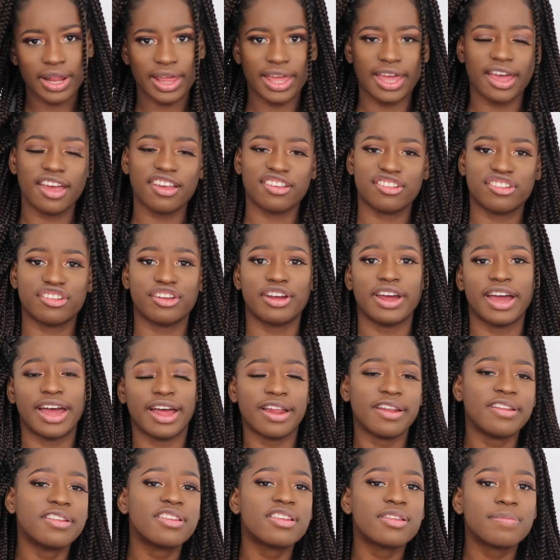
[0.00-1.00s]
polyester
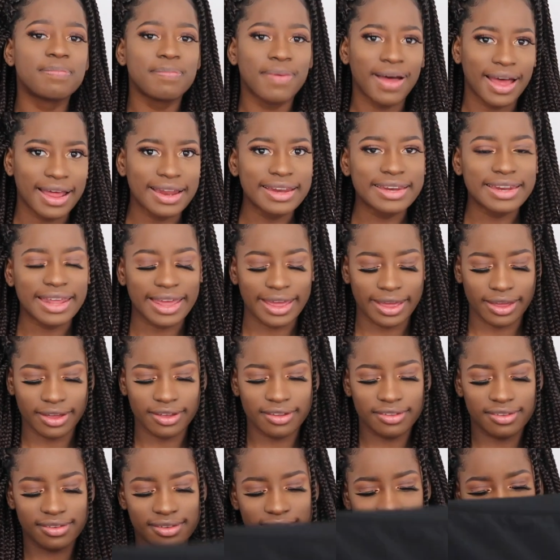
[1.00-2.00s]
and
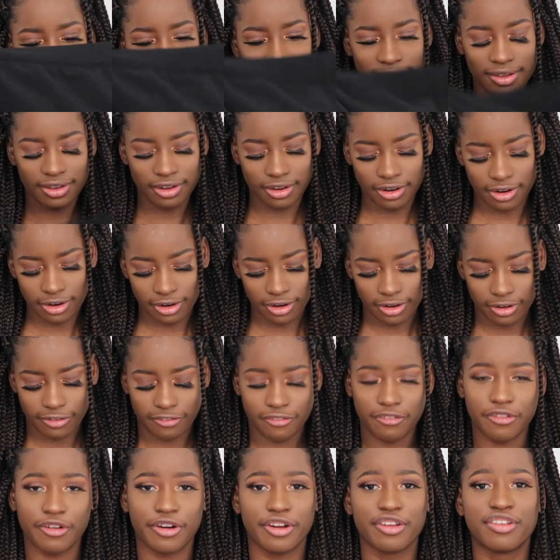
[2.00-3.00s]
spandex
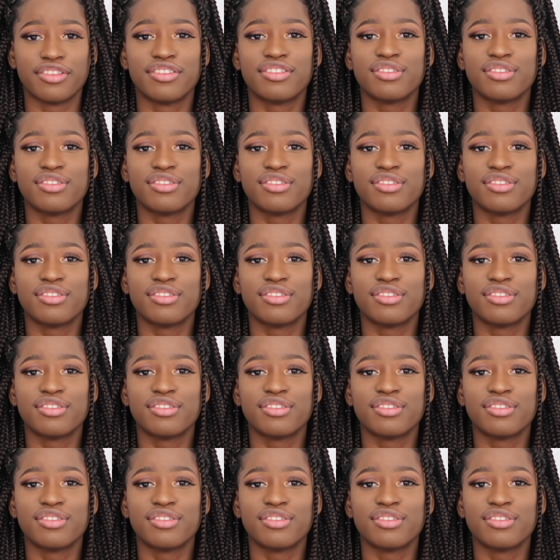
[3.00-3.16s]
for a